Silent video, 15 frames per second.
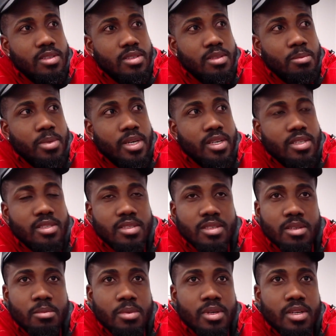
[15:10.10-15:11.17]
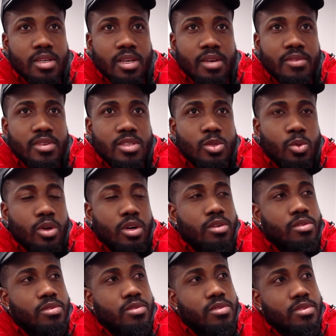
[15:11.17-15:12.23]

It depends. It could be 11, 12.